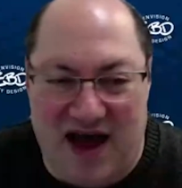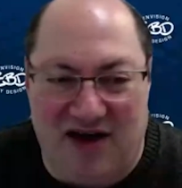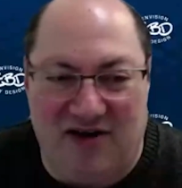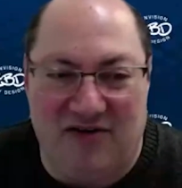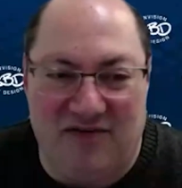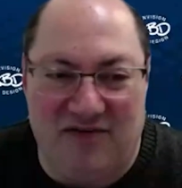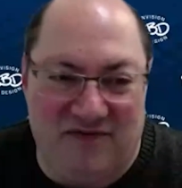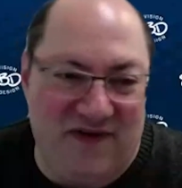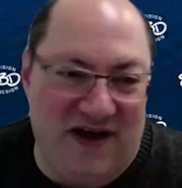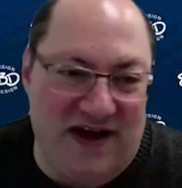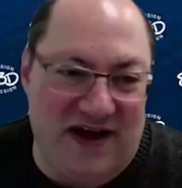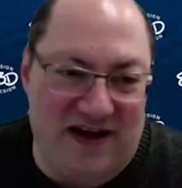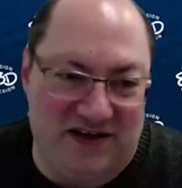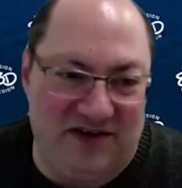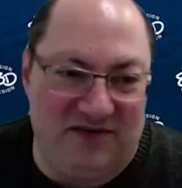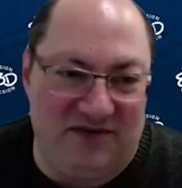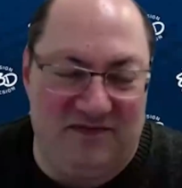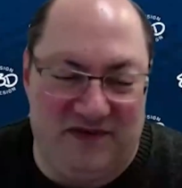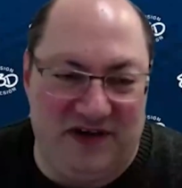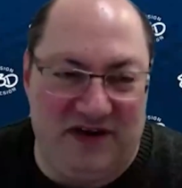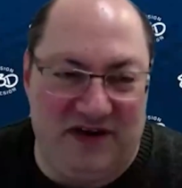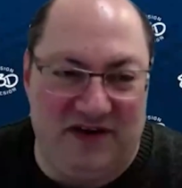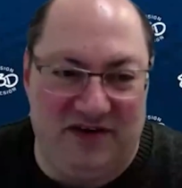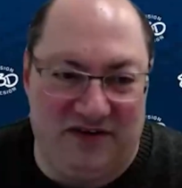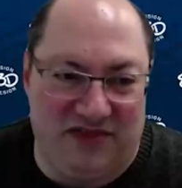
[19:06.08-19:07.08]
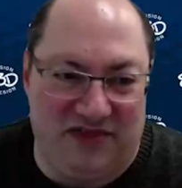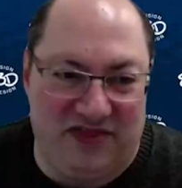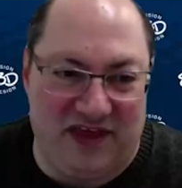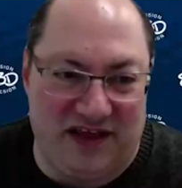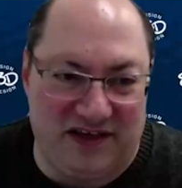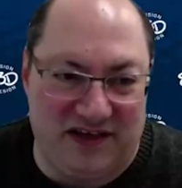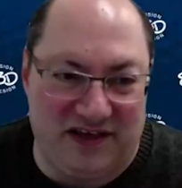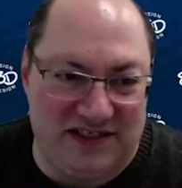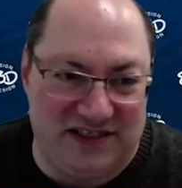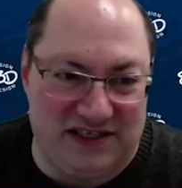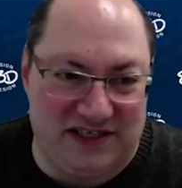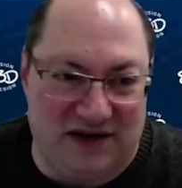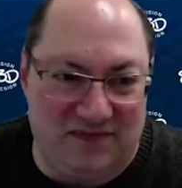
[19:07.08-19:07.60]
How effective do you
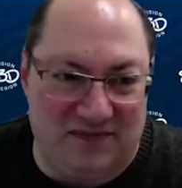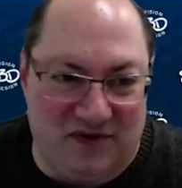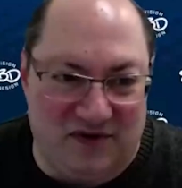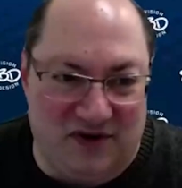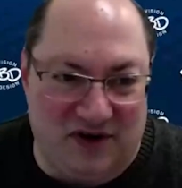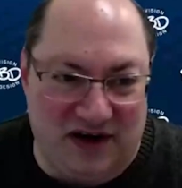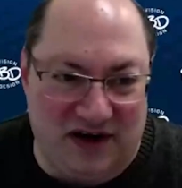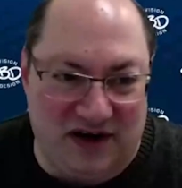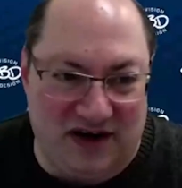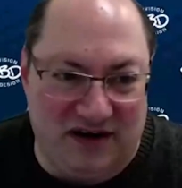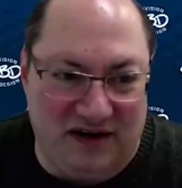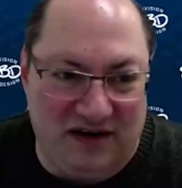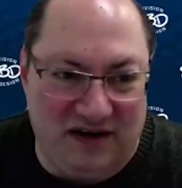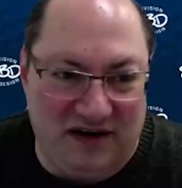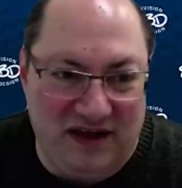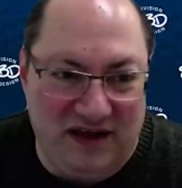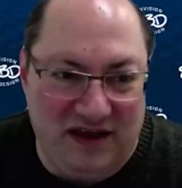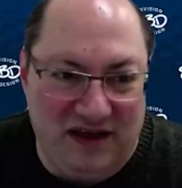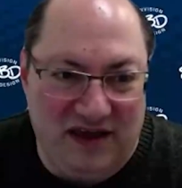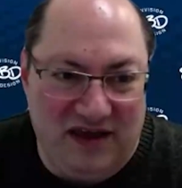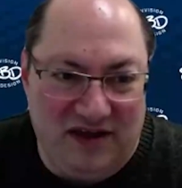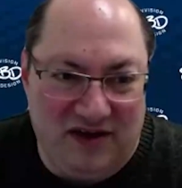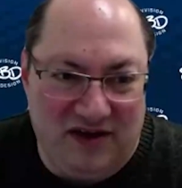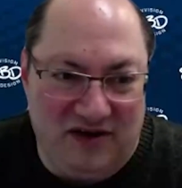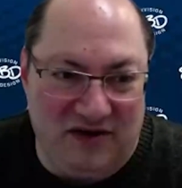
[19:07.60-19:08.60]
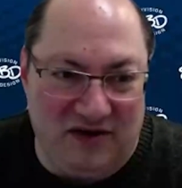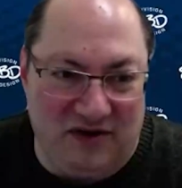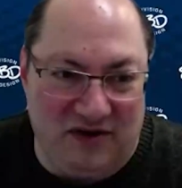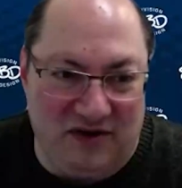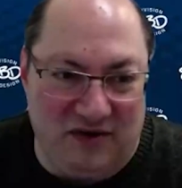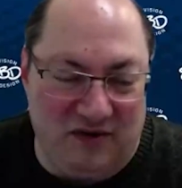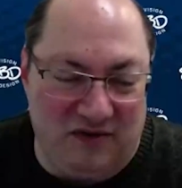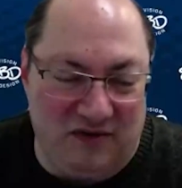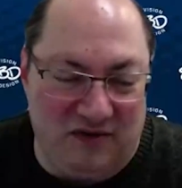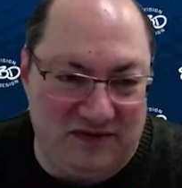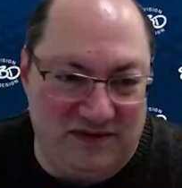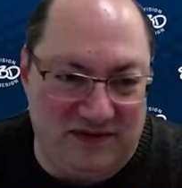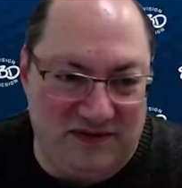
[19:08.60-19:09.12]
think someone
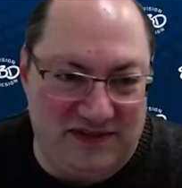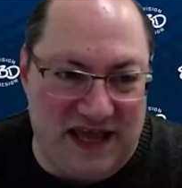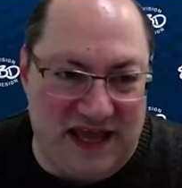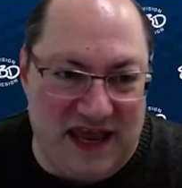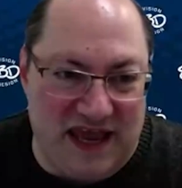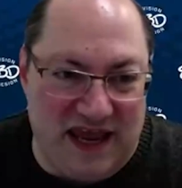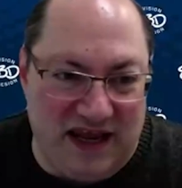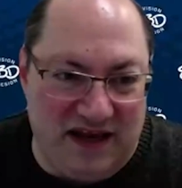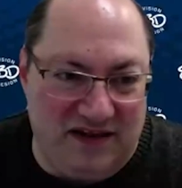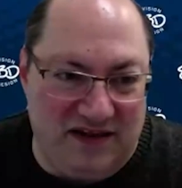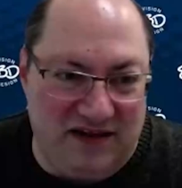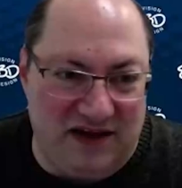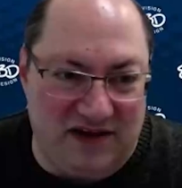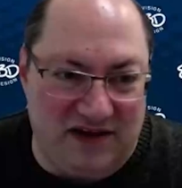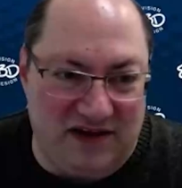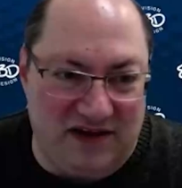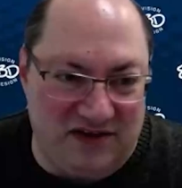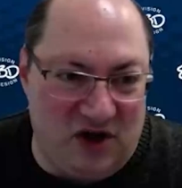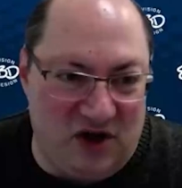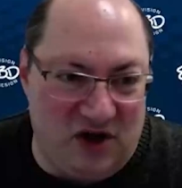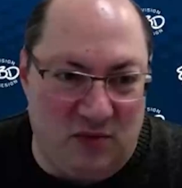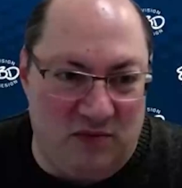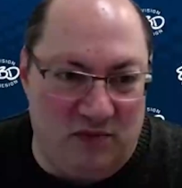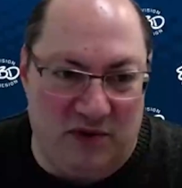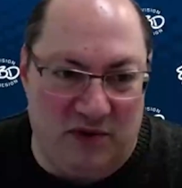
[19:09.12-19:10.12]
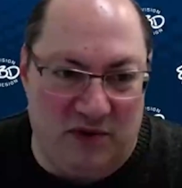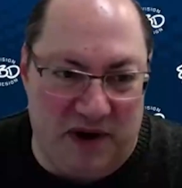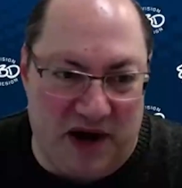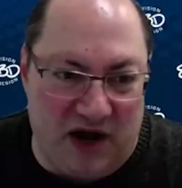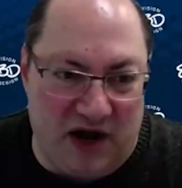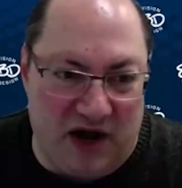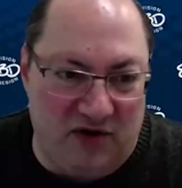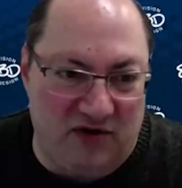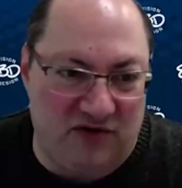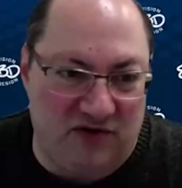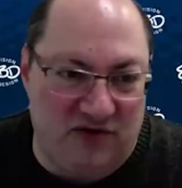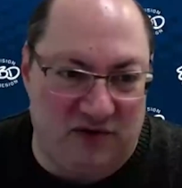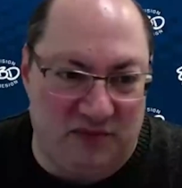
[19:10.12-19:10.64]
who, say, does home
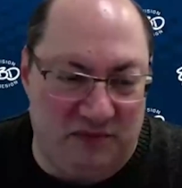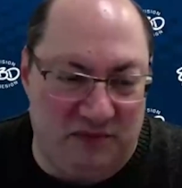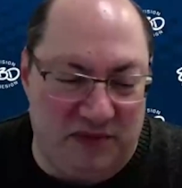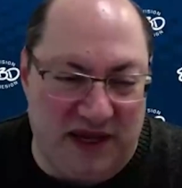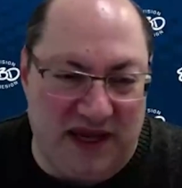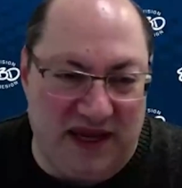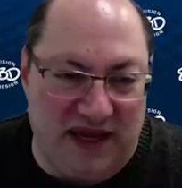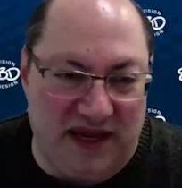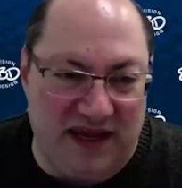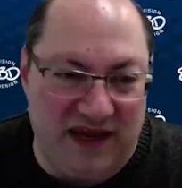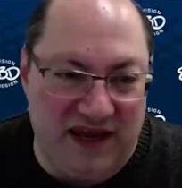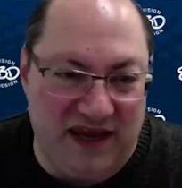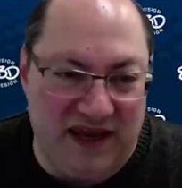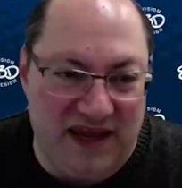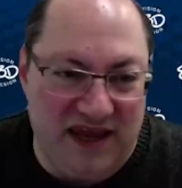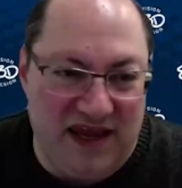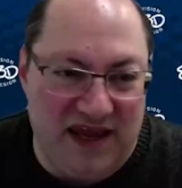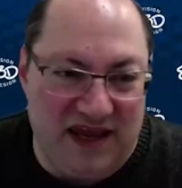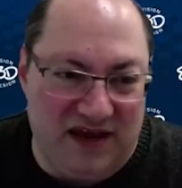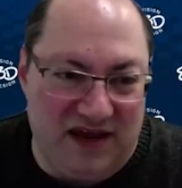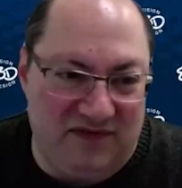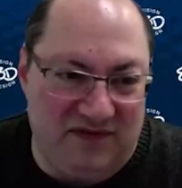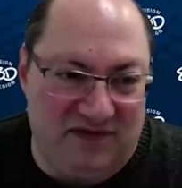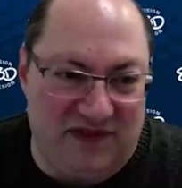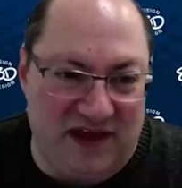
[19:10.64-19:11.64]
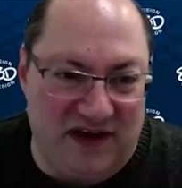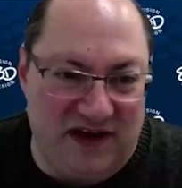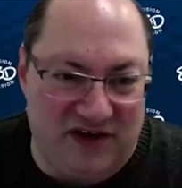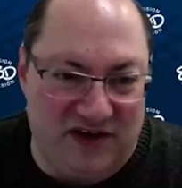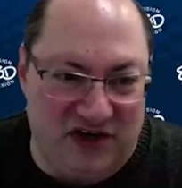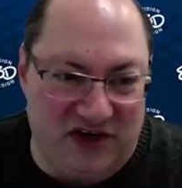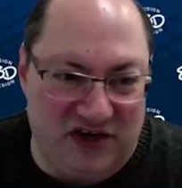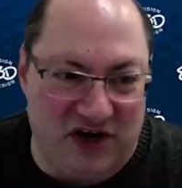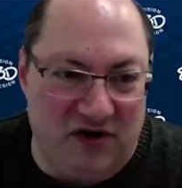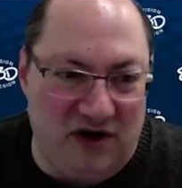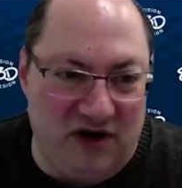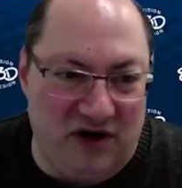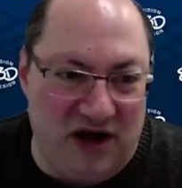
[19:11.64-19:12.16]
repairs would be if they
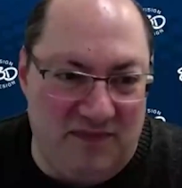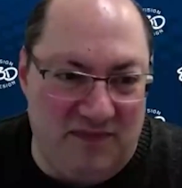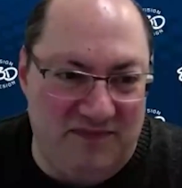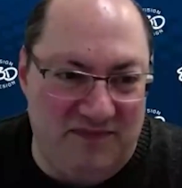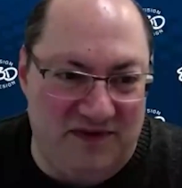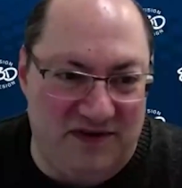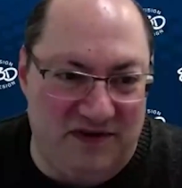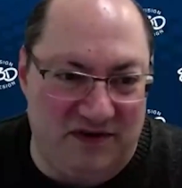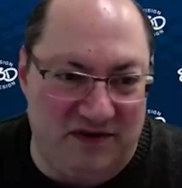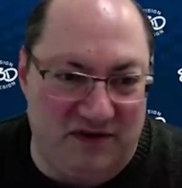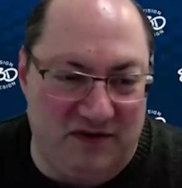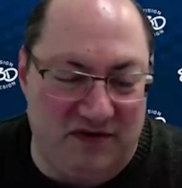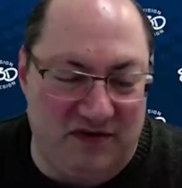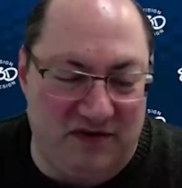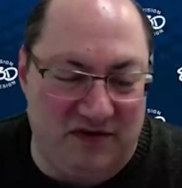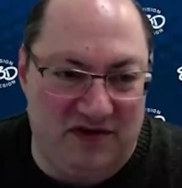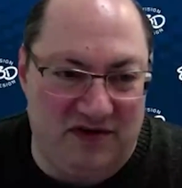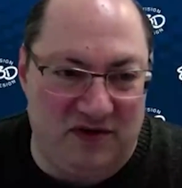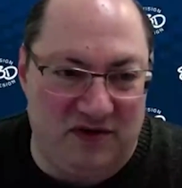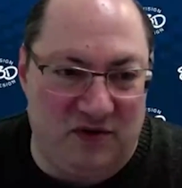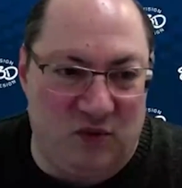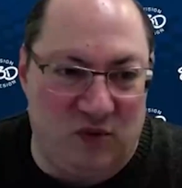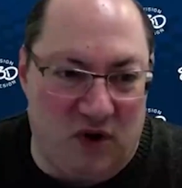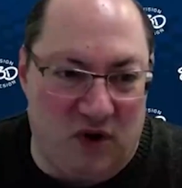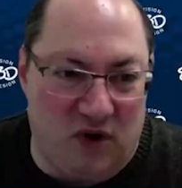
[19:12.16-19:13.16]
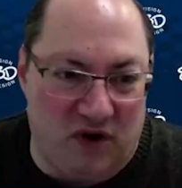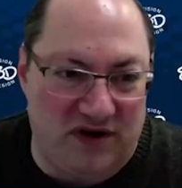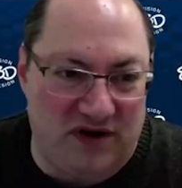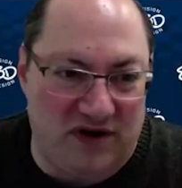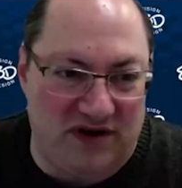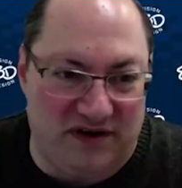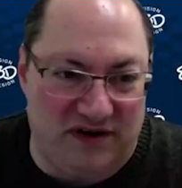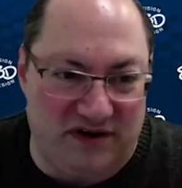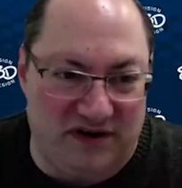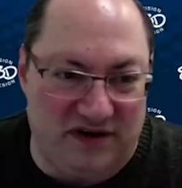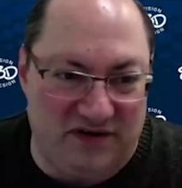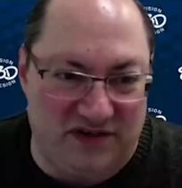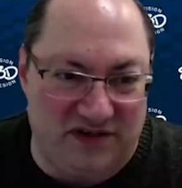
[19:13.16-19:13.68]
showed up to work
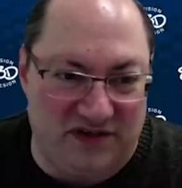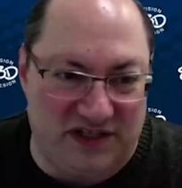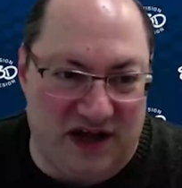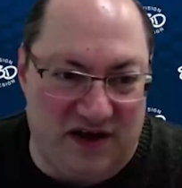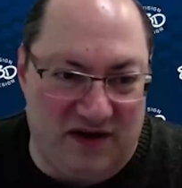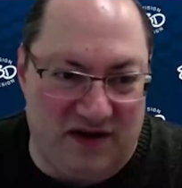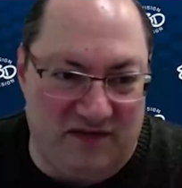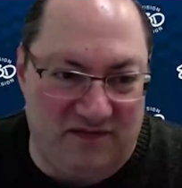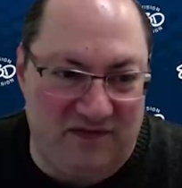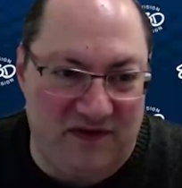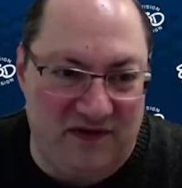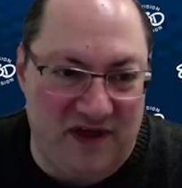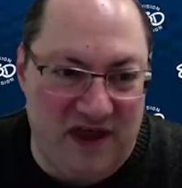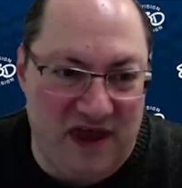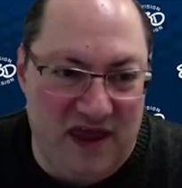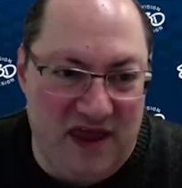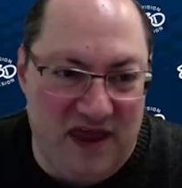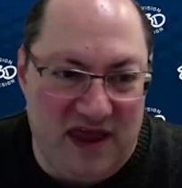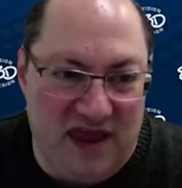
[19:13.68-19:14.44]
to do stuff